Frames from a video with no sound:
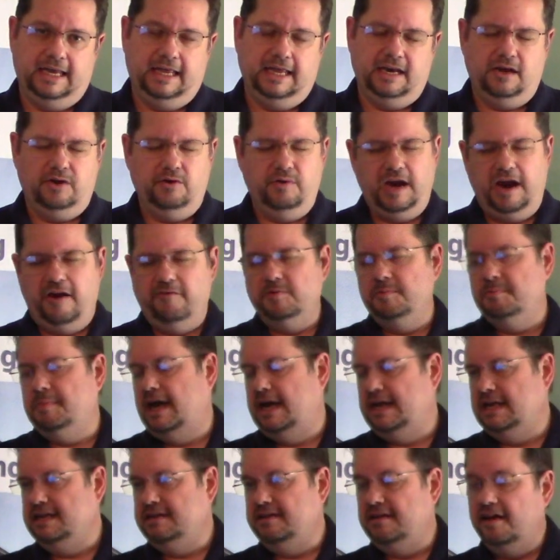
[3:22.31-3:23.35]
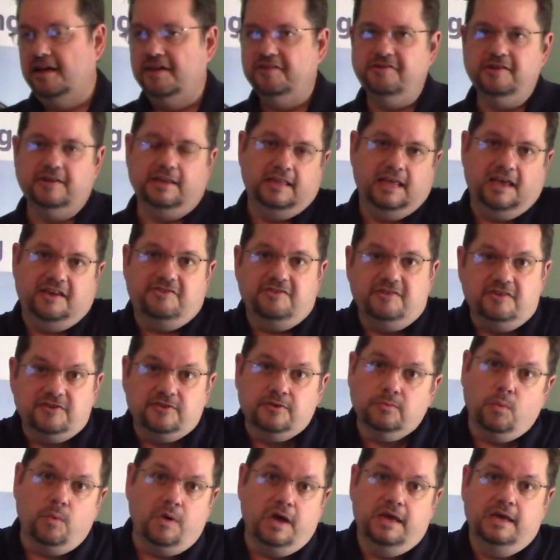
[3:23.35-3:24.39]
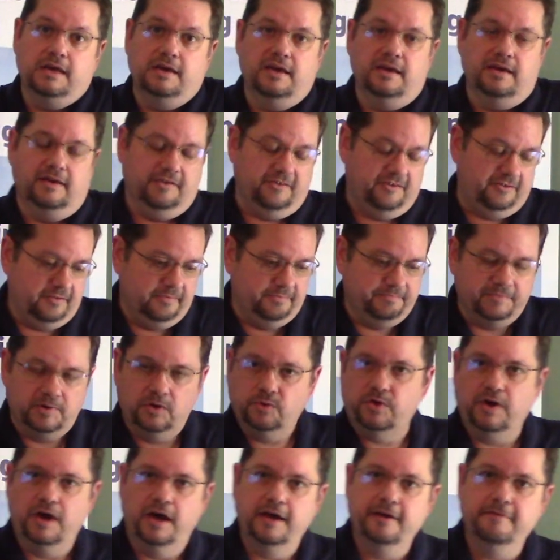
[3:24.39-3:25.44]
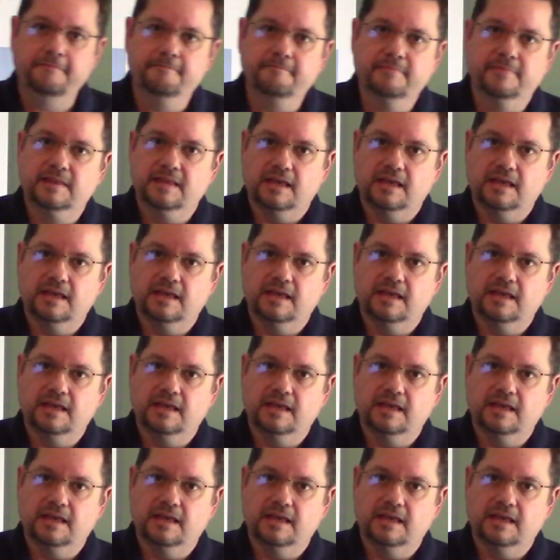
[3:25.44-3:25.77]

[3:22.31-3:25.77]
I know everybody does it. That's just the way it is. Okay?